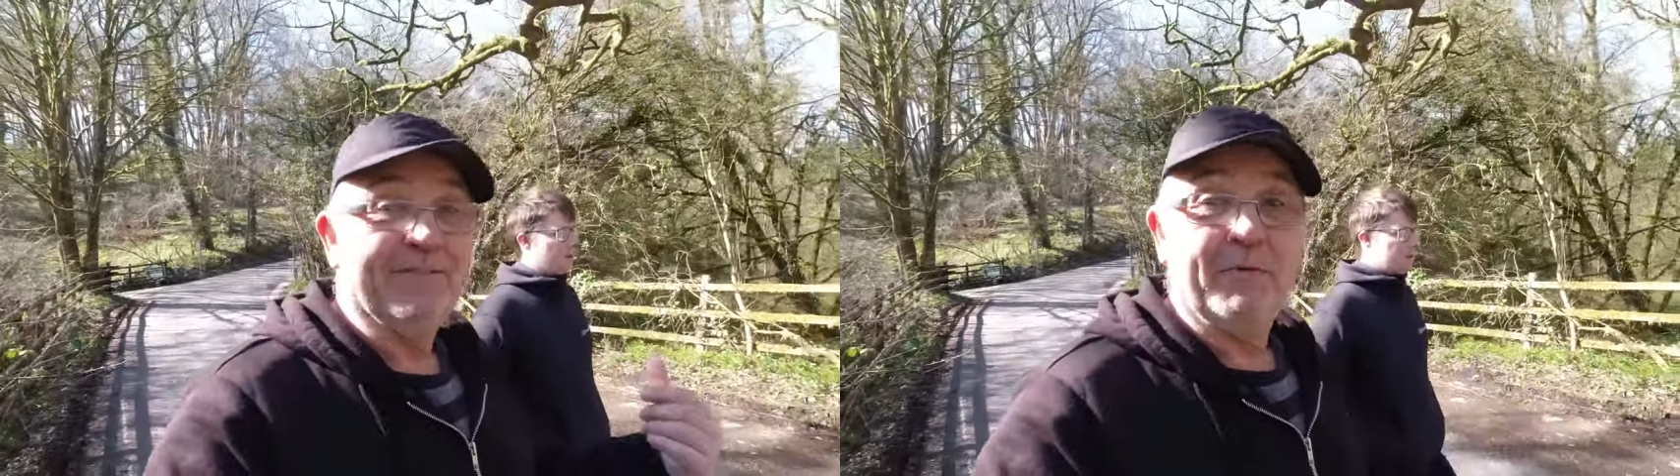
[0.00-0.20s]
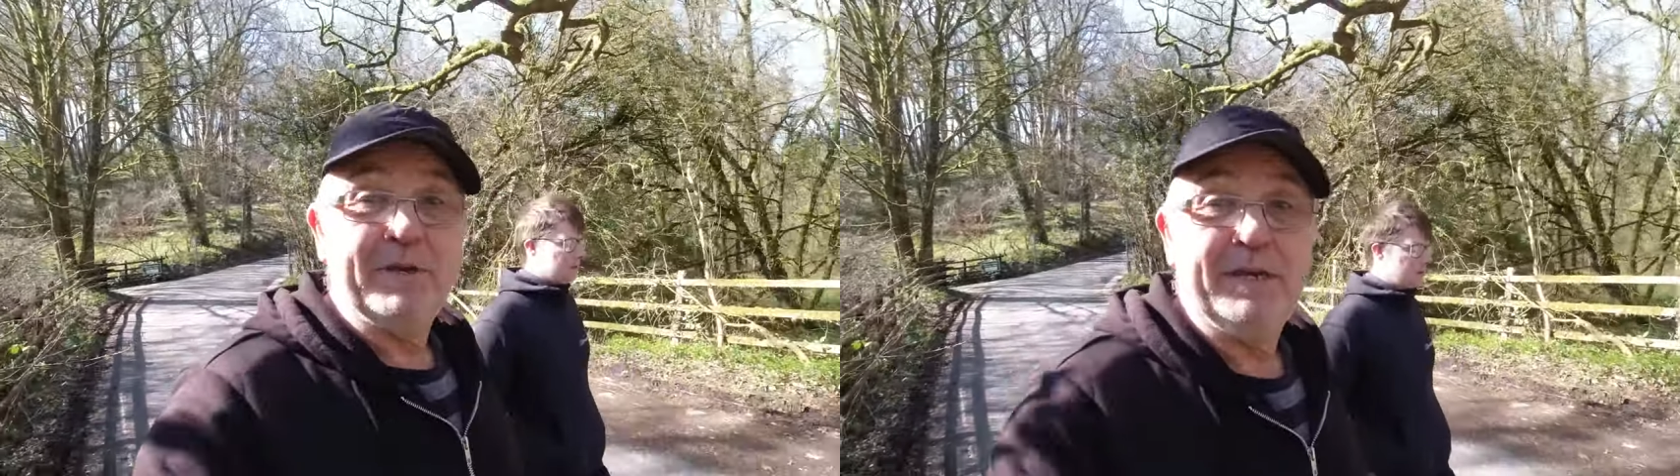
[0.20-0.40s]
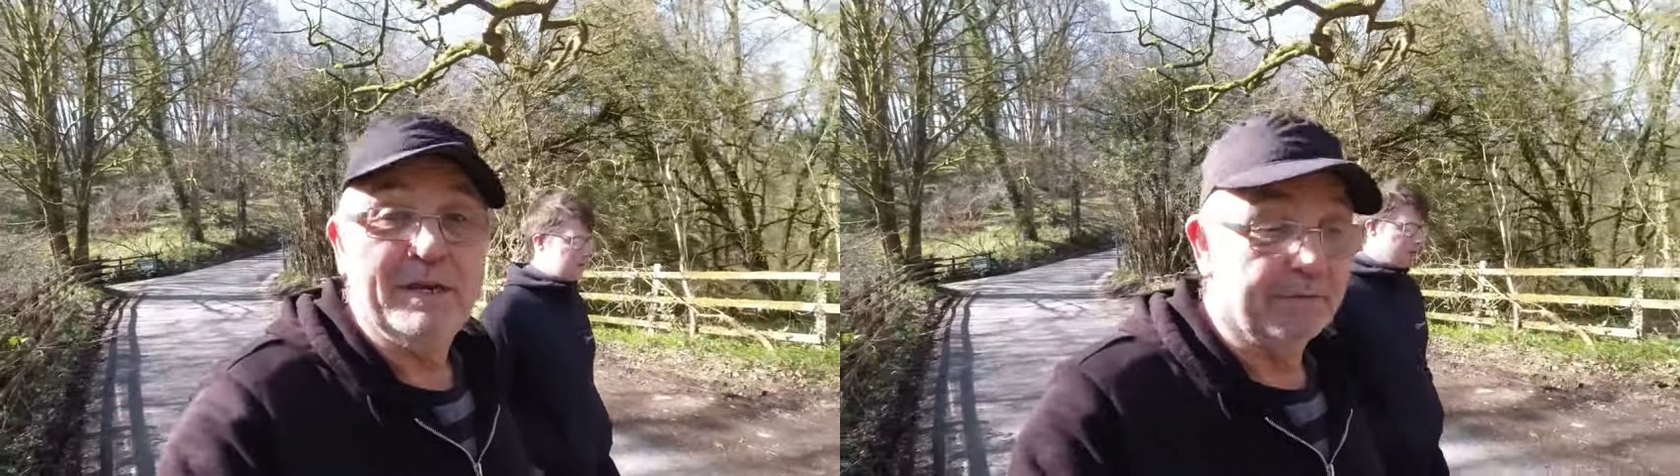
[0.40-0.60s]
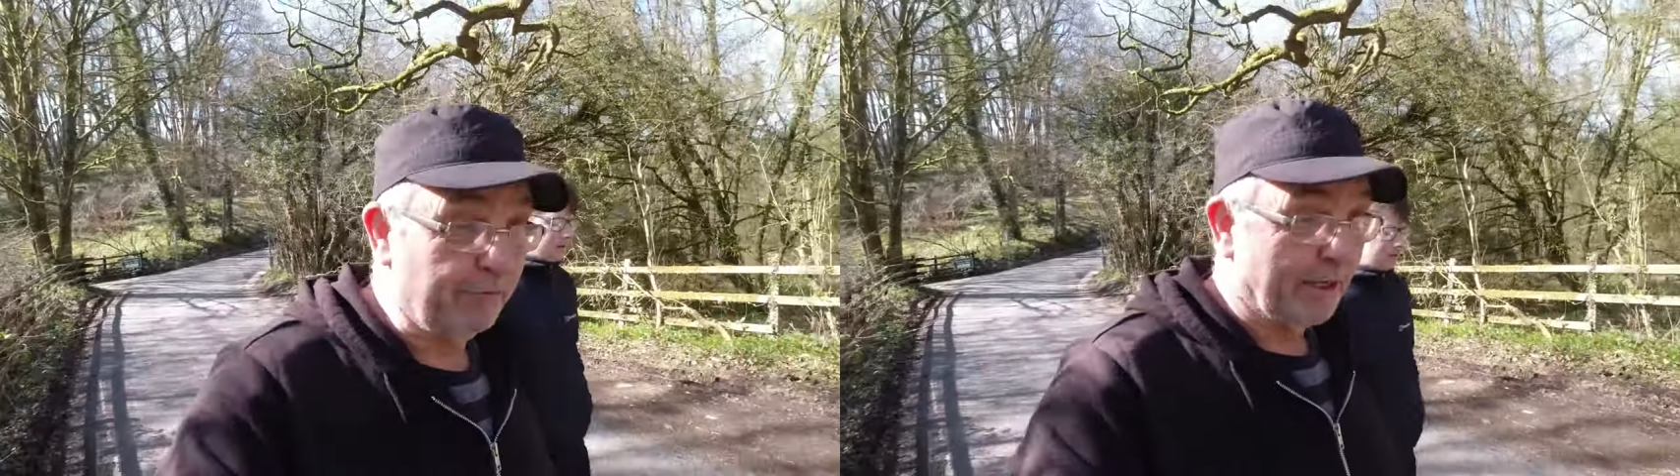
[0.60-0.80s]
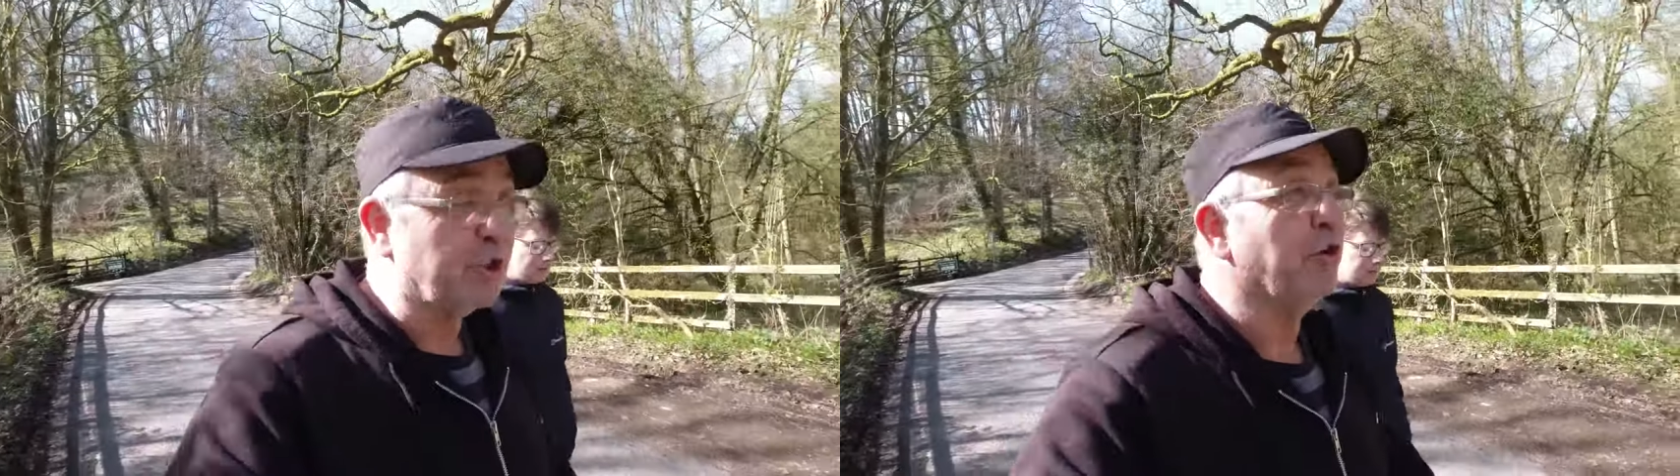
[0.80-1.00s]
Got me
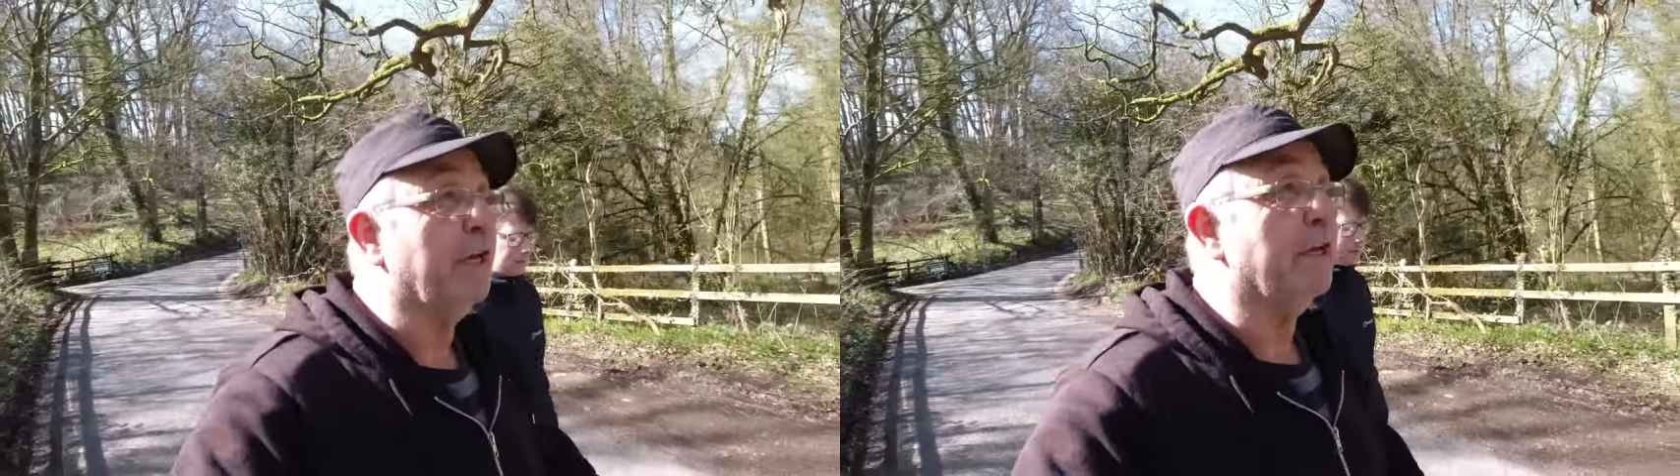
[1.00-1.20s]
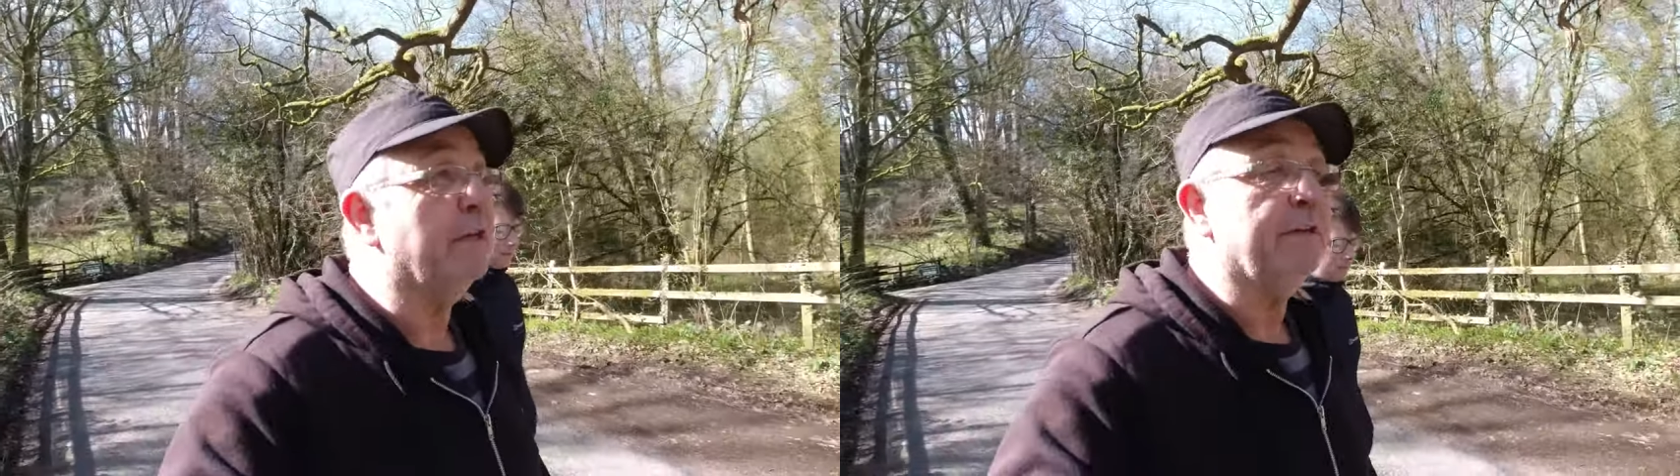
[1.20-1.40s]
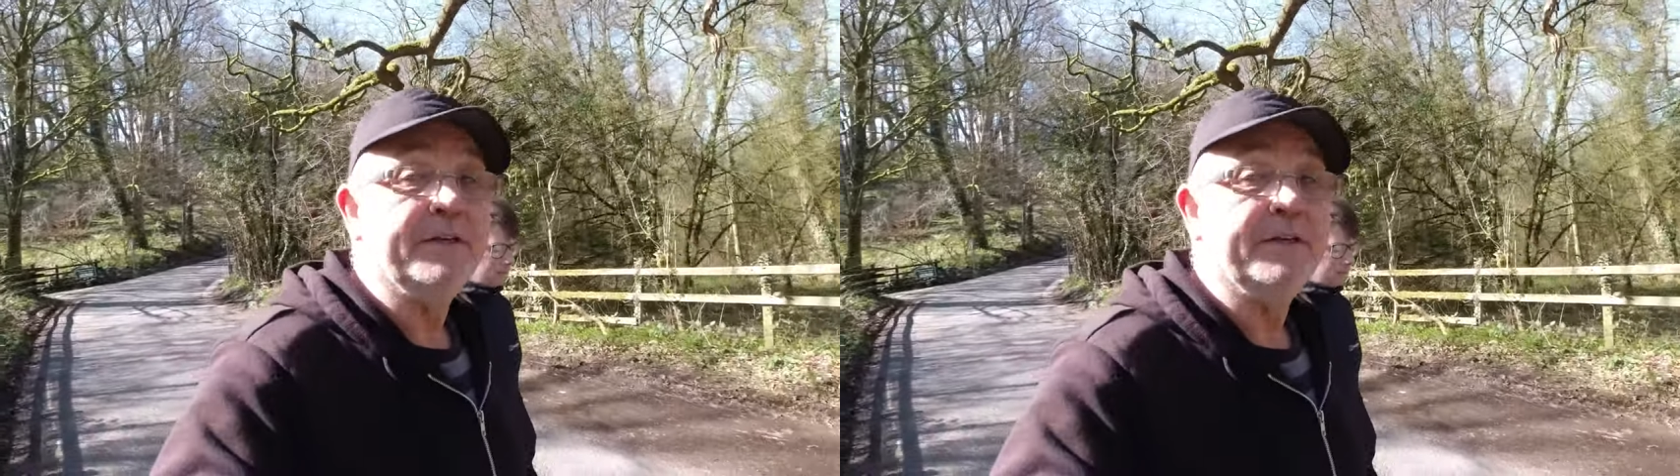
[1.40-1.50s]
grandson here,